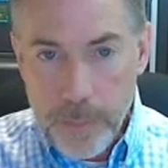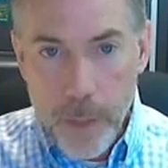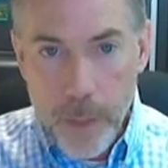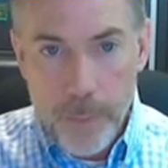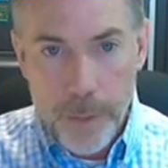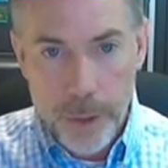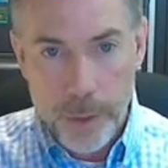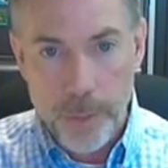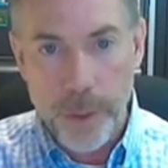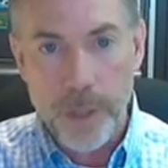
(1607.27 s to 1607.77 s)

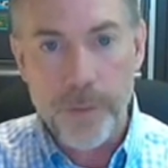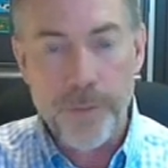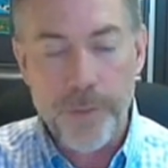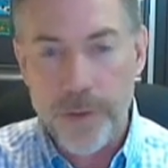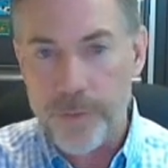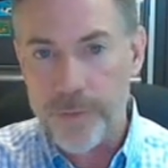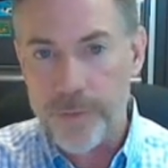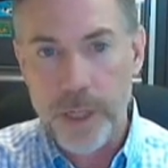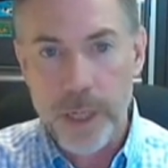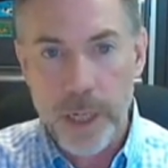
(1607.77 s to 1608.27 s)
between
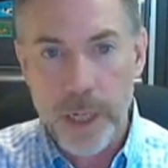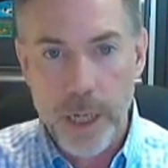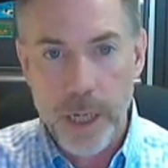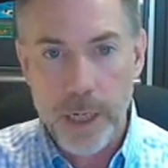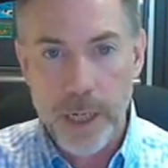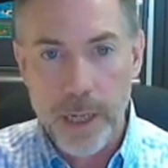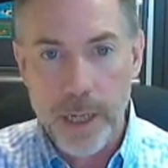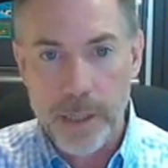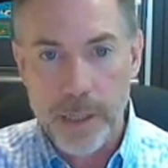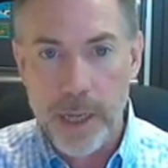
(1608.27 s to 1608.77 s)
50 and
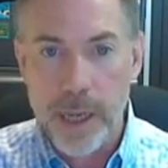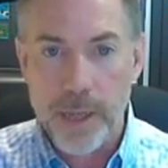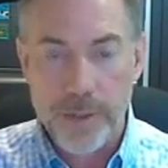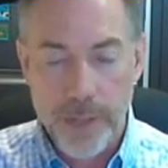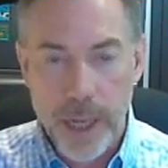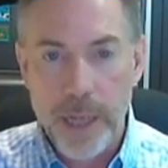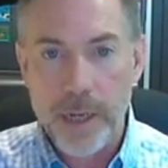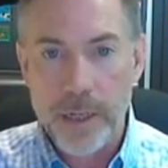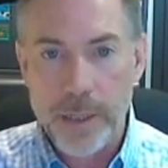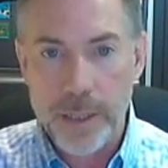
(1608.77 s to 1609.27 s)
88 days.
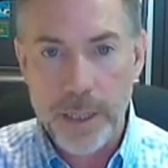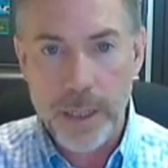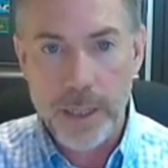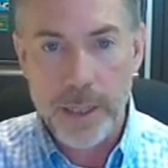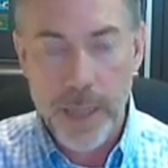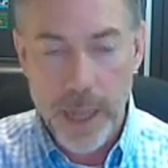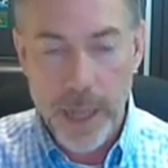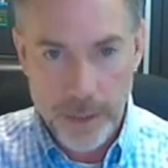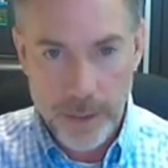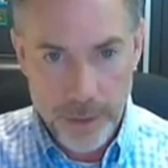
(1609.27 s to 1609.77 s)
And indeed,
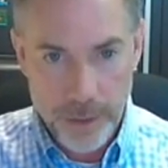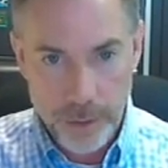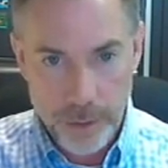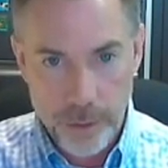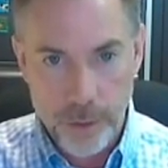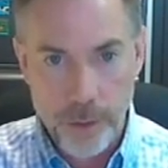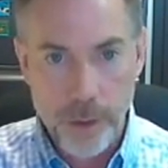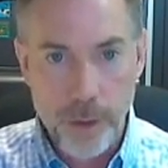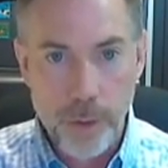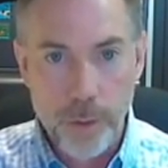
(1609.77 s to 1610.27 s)
that's
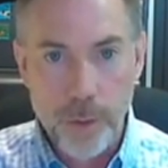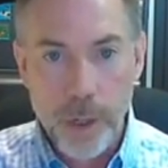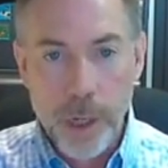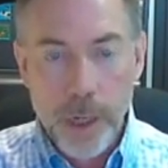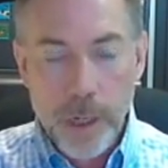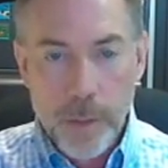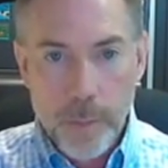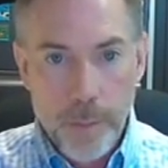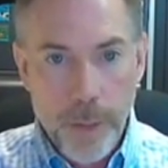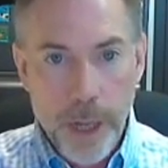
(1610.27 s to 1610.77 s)
true,
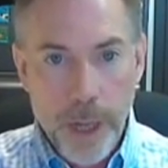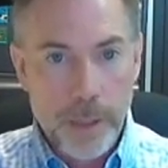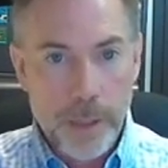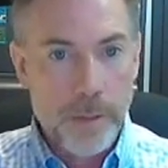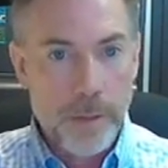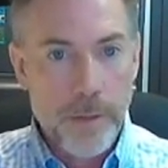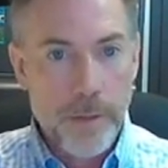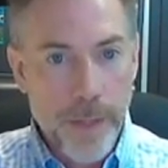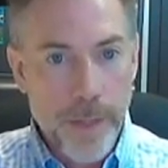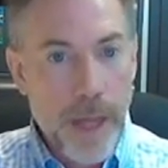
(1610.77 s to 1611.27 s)
but
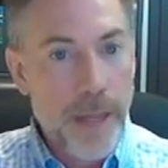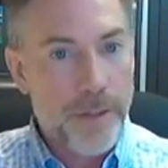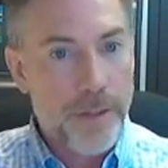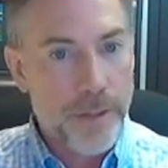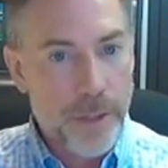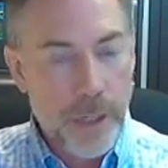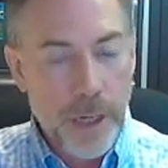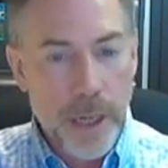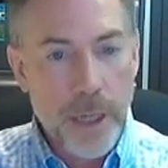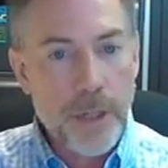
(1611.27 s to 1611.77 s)
that's
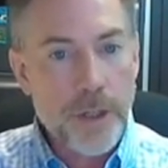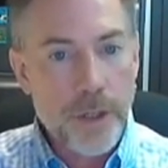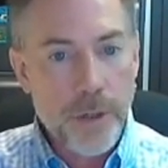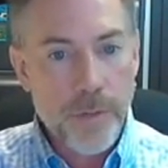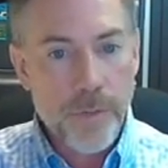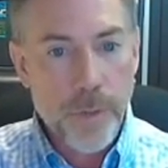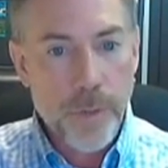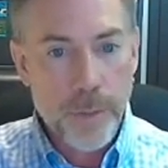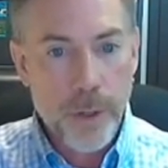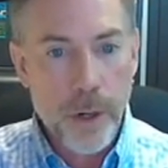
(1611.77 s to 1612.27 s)
the nature
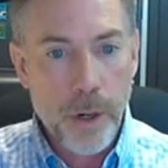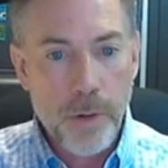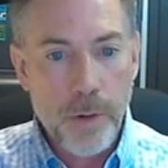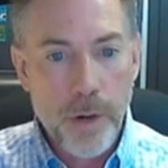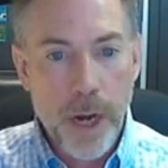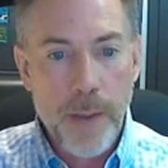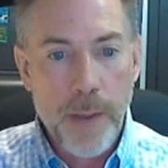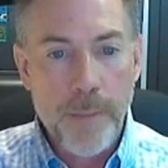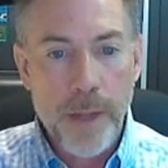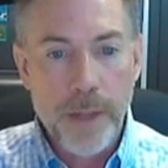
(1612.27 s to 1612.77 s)
of the
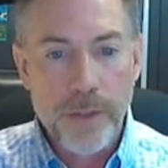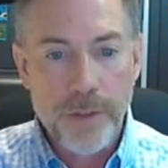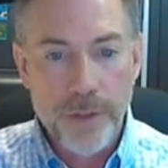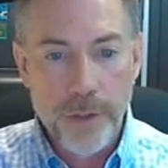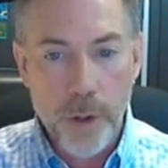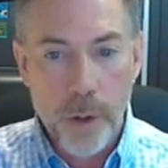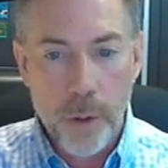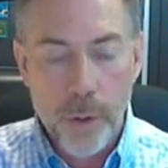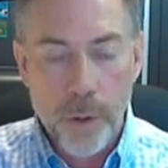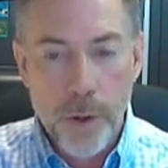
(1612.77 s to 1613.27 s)
program. And
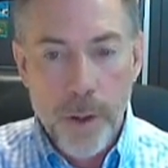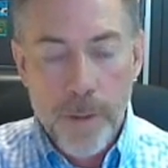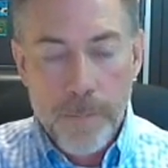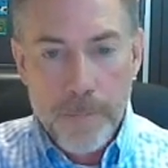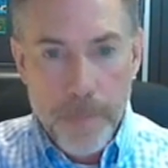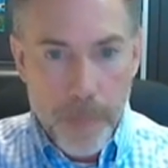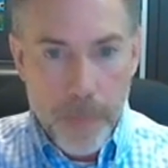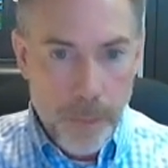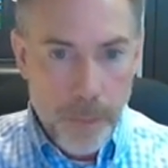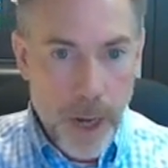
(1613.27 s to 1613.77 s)
so
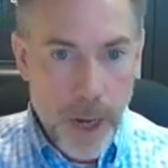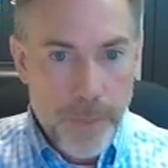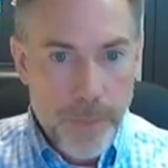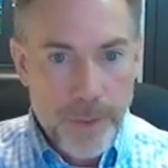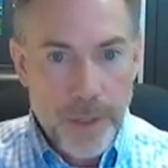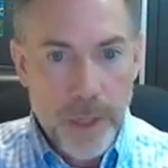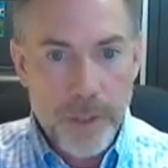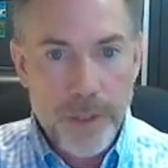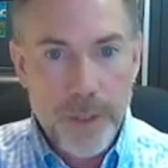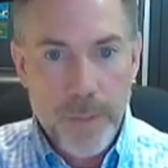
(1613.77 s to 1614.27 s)
perhaps
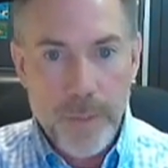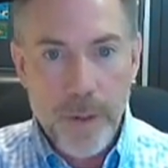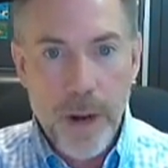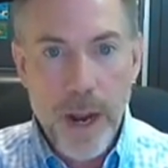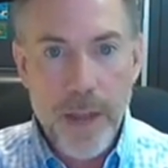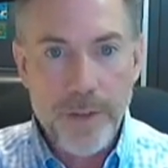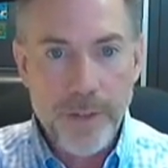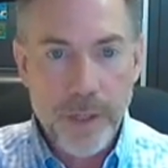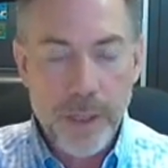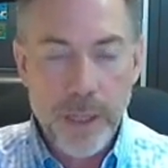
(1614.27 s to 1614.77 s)
not
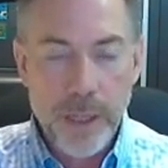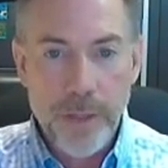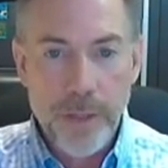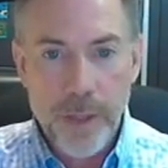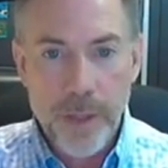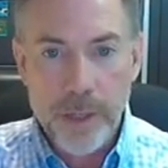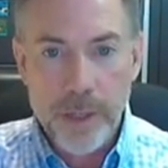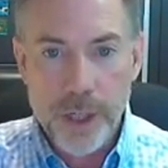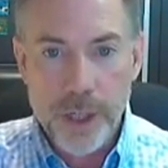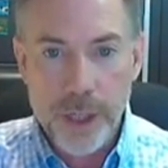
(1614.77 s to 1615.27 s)
surprisingly,
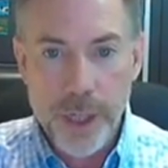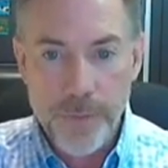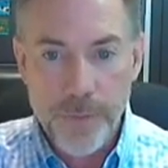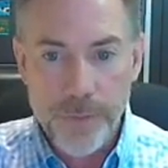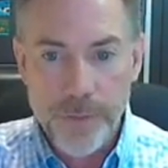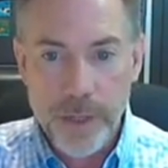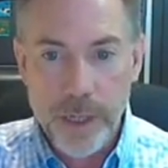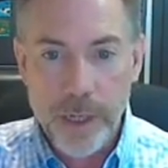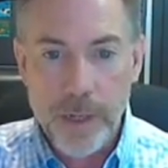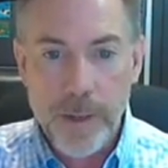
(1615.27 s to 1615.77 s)
things
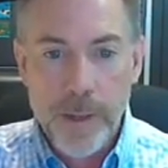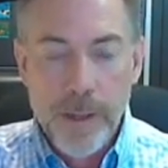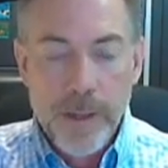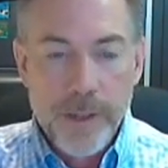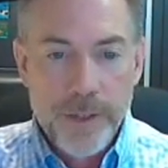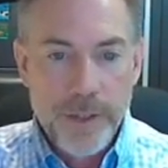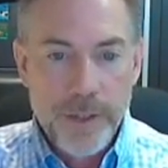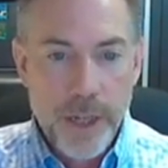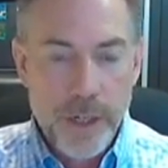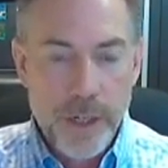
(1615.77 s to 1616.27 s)
shifted
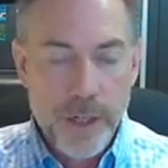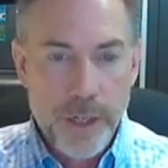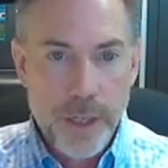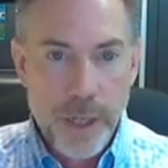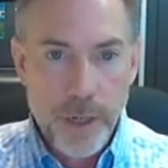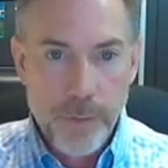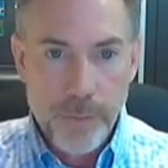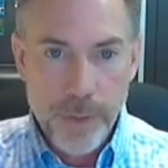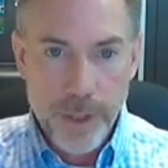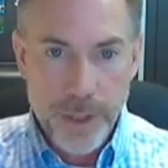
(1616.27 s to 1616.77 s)
such that
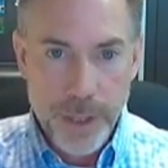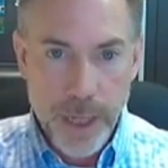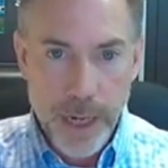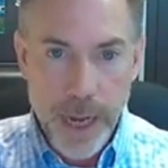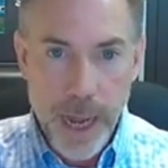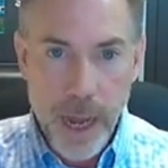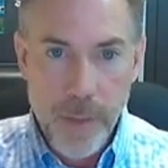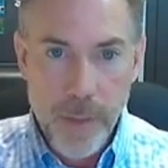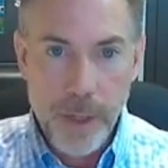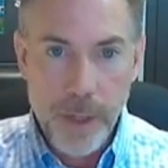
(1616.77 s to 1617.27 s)
if we said
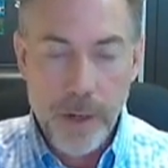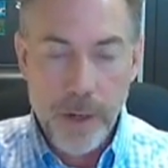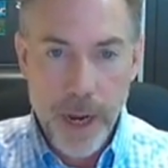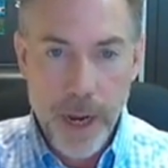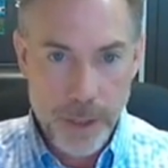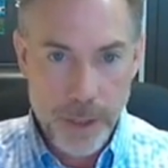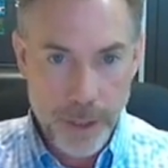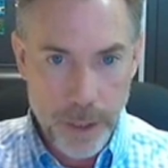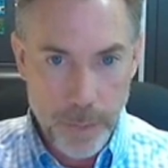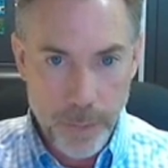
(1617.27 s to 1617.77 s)
how many are
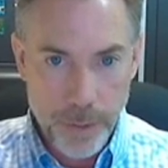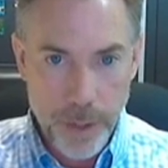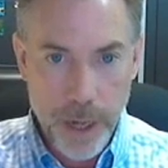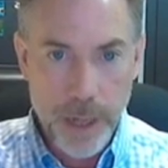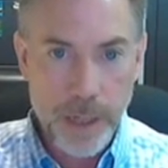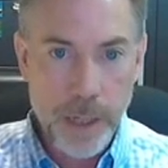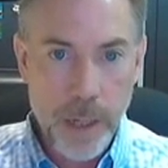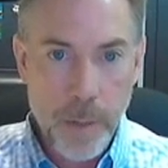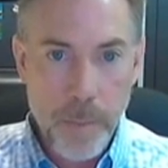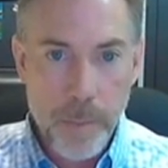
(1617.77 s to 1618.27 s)
actually
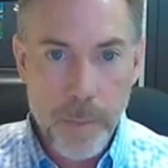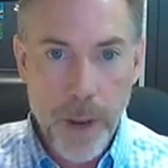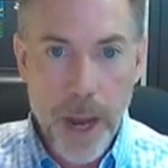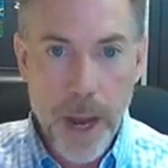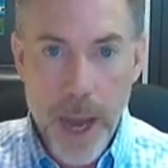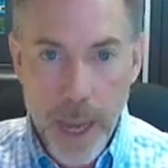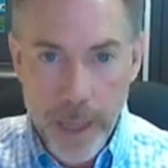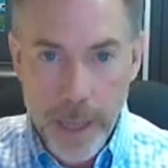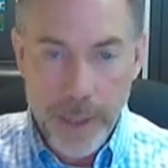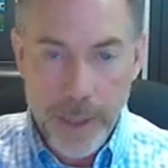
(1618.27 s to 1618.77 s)
pregnant
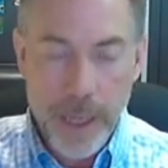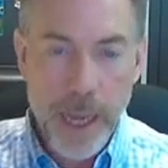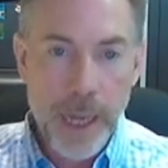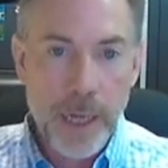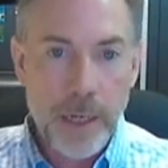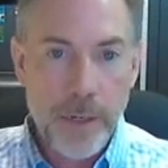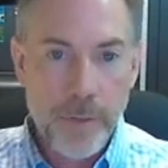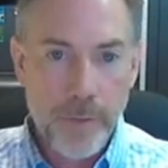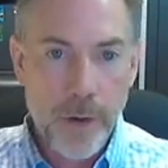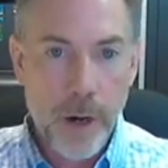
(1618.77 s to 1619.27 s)
by the
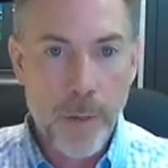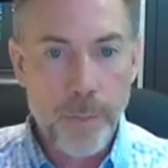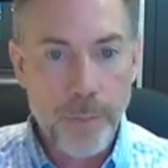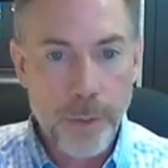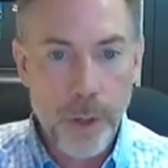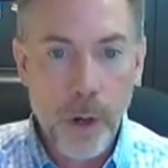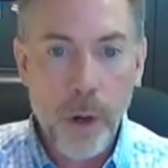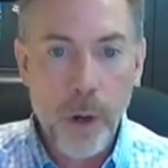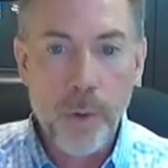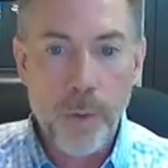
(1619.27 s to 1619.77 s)
end of our
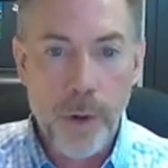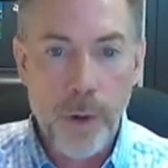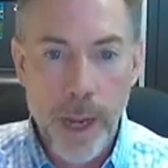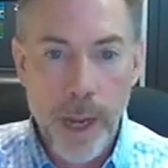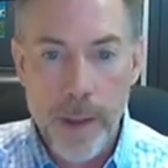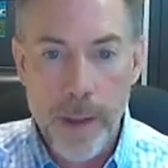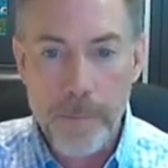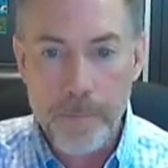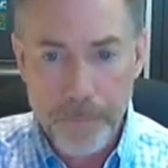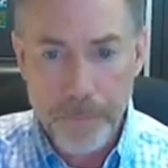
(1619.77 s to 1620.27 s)

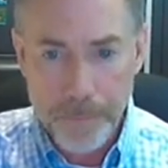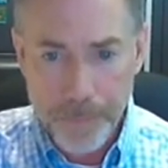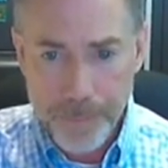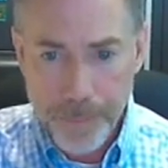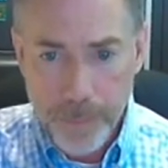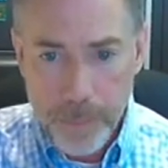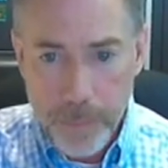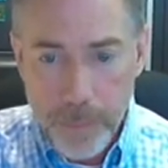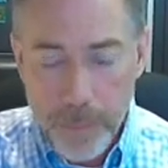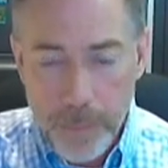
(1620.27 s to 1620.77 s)
program,
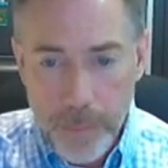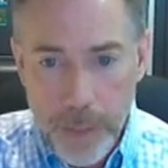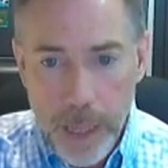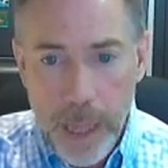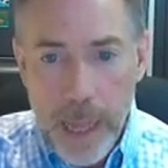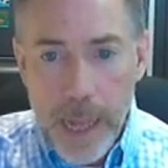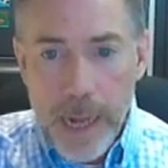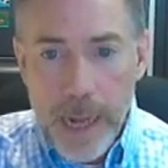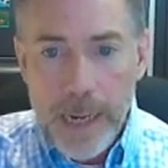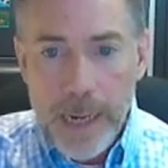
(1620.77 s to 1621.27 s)

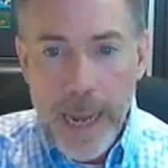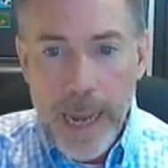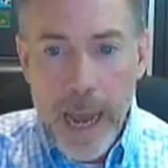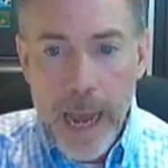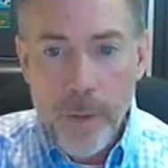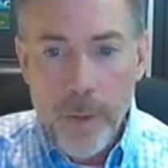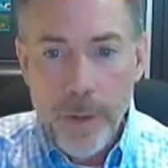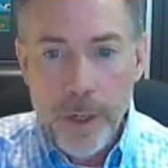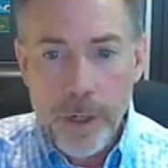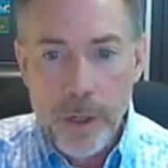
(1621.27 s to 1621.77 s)

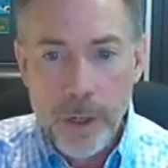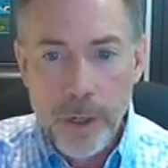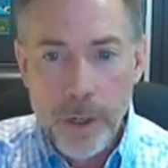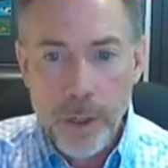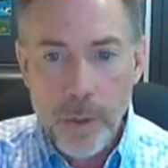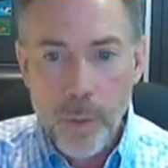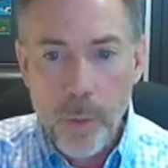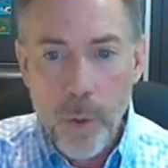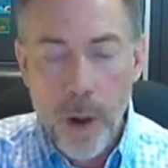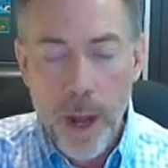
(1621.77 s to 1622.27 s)
now in
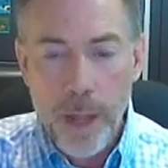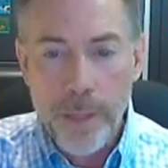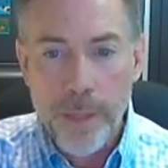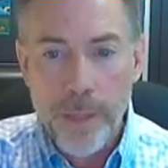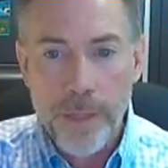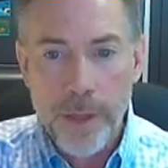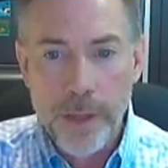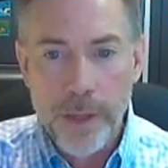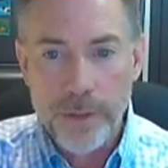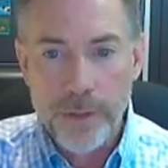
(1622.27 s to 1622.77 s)
herd 1,
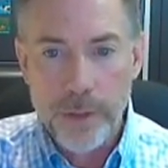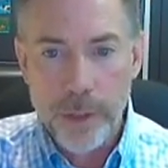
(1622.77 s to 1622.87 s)
things